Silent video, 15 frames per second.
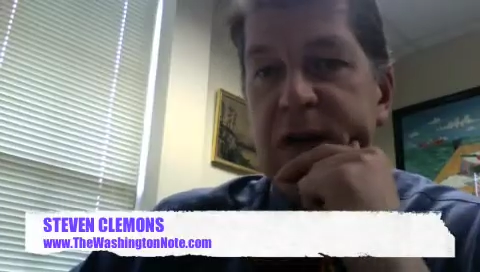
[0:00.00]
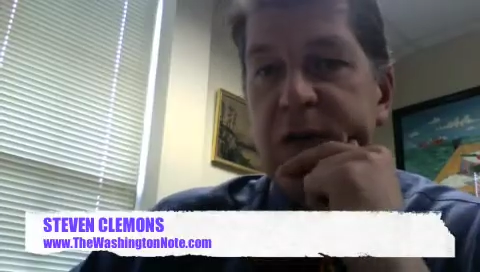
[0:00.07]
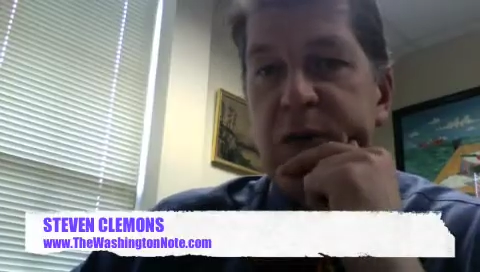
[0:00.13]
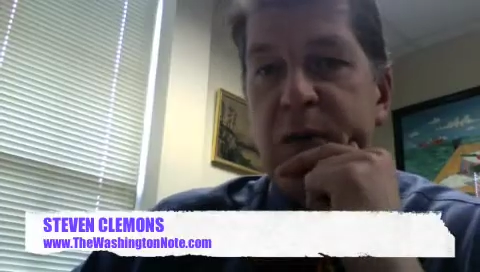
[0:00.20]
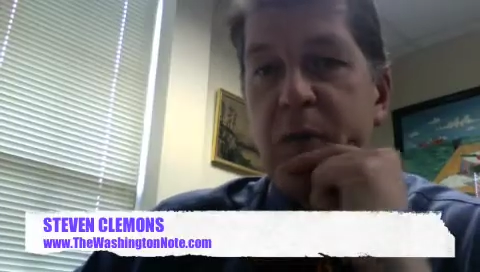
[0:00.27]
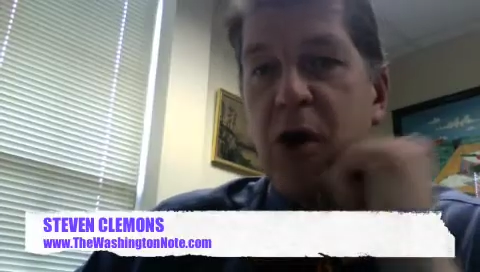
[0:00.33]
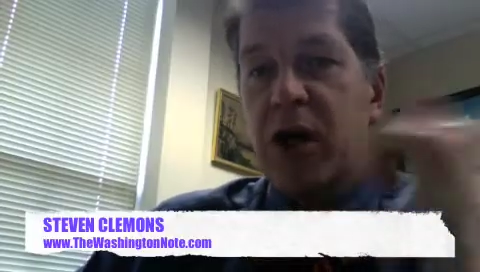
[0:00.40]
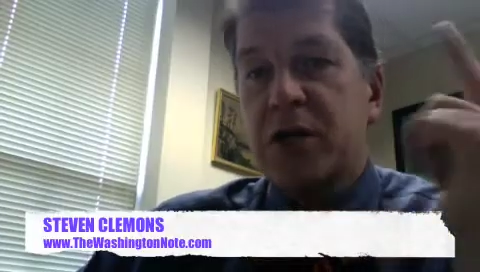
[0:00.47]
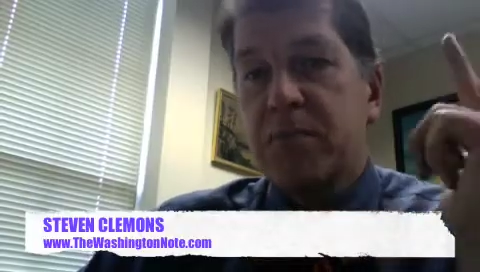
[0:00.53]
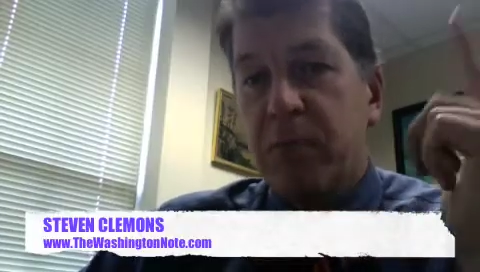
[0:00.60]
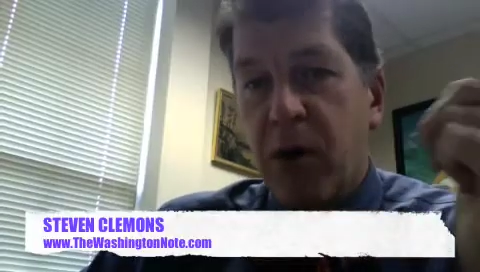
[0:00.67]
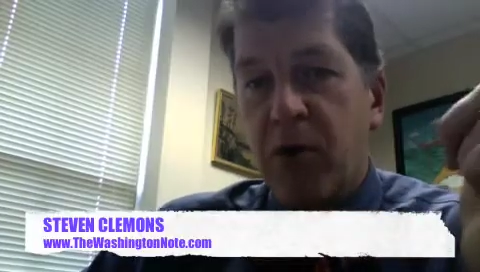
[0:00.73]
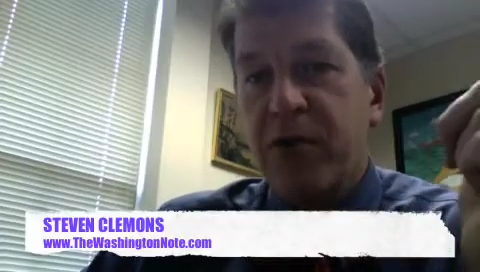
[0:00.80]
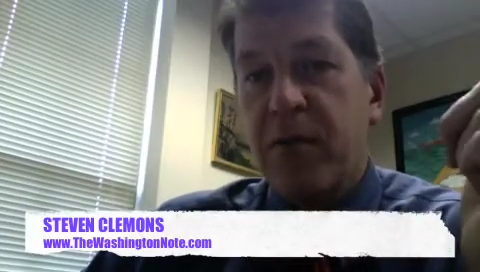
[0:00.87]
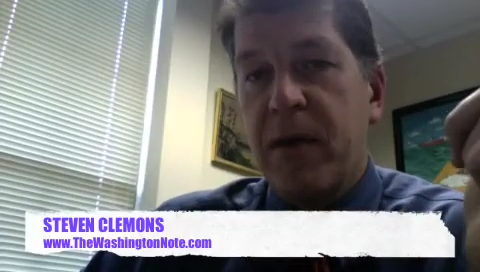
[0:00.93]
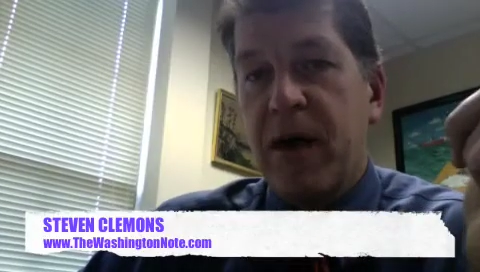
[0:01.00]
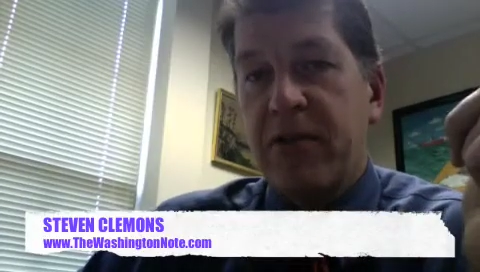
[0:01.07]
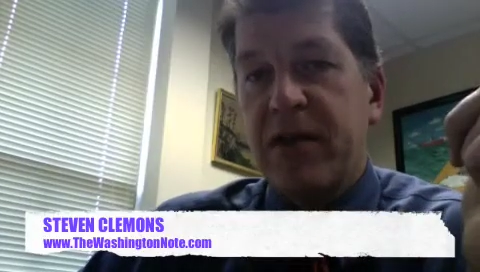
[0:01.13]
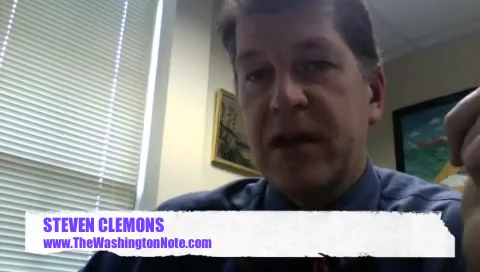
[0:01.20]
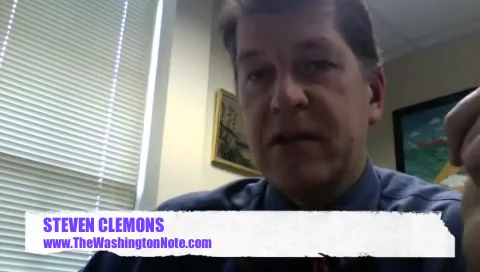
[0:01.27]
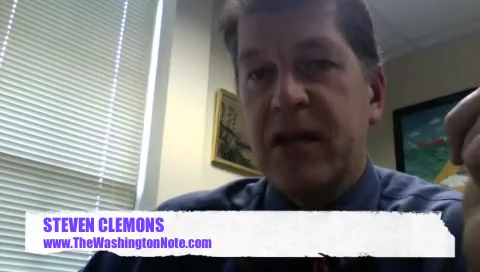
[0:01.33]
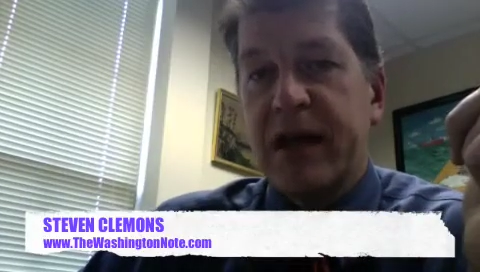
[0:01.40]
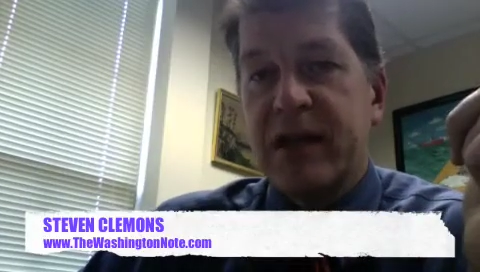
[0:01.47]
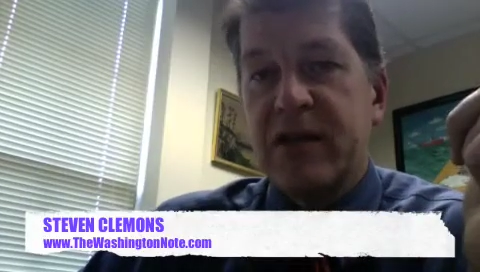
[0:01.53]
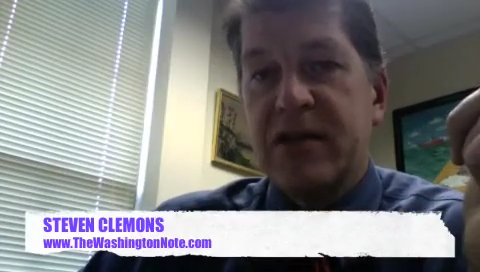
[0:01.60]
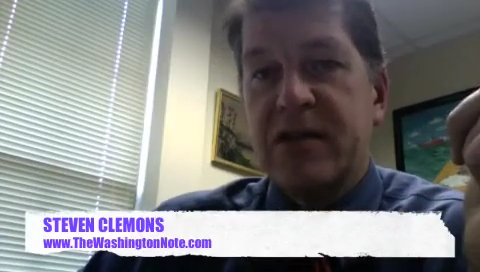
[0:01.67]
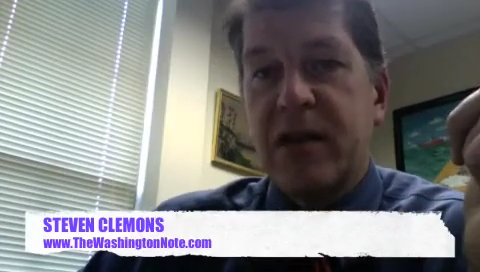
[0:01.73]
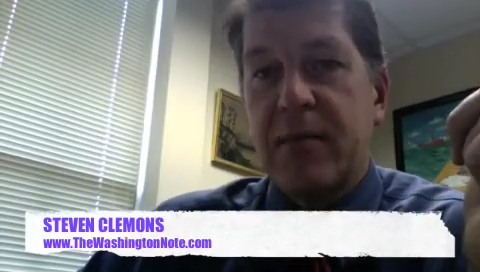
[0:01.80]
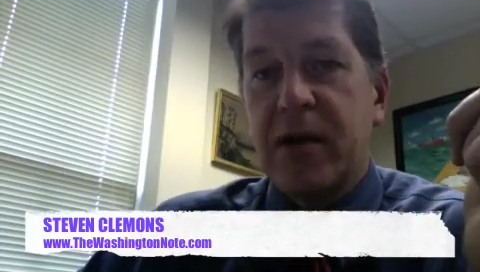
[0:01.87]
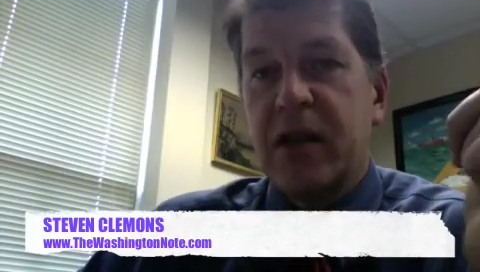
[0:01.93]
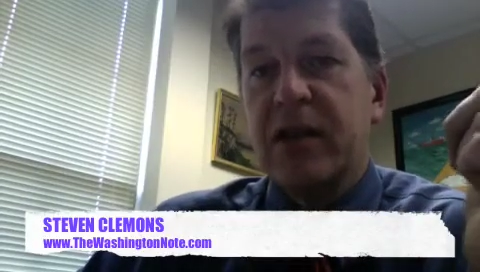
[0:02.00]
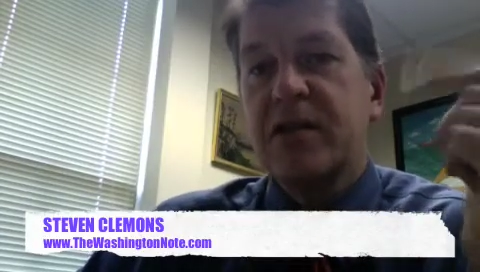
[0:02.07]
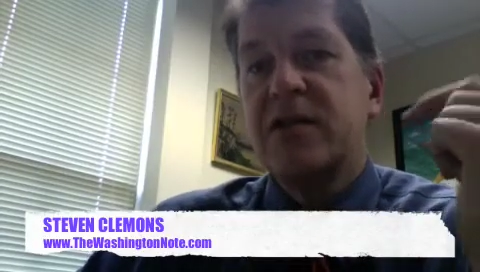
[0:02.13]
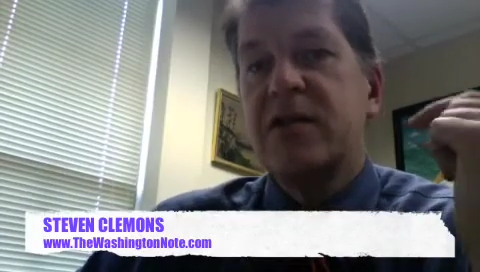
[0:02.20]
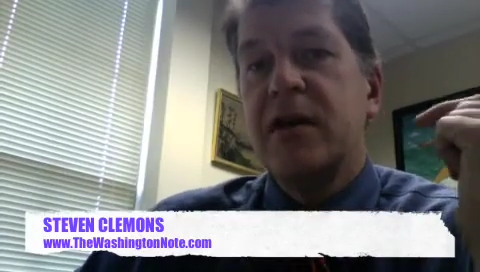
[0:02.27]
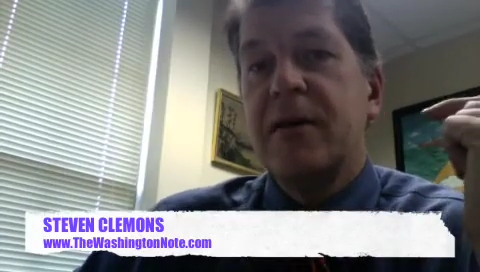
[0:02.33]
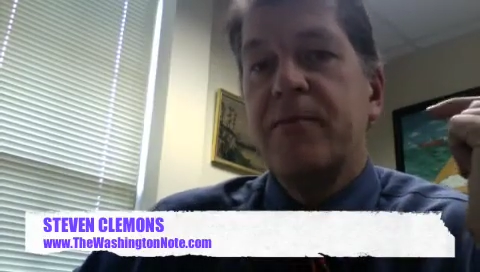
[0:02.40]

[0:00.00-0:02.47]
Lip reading: remarks both about things like the stimulus